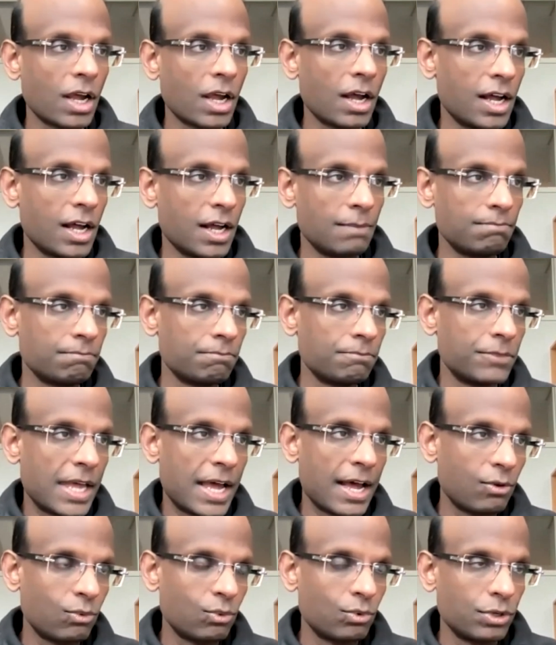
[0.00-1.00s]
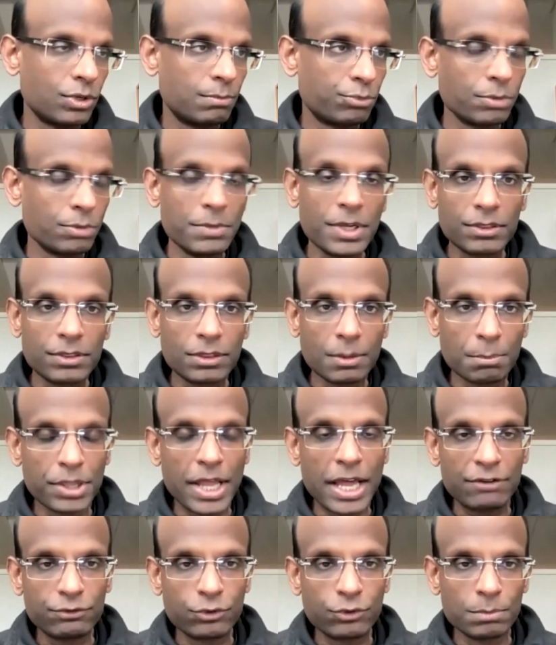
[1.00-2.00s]
that would permit the
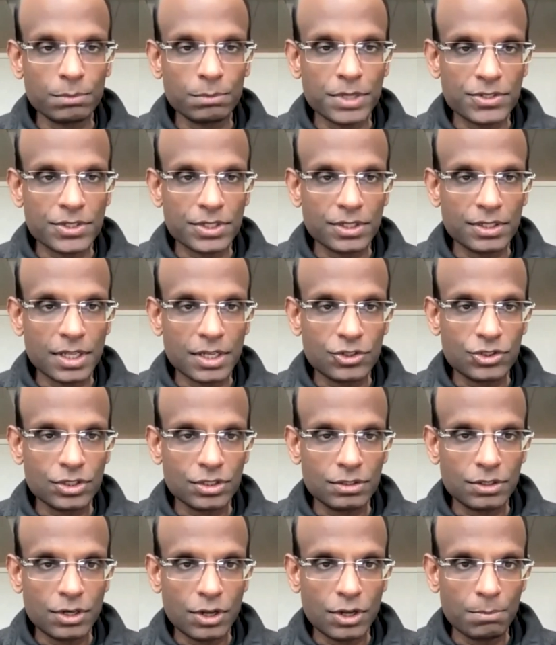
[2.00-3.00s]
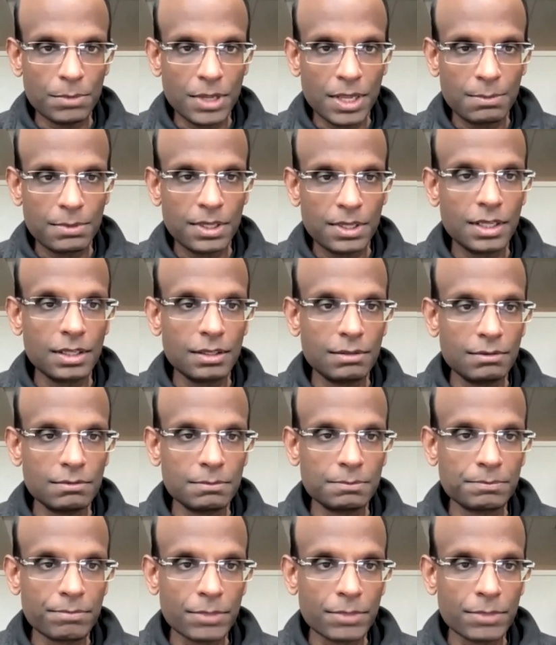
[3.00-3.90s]
platform designation. Maybe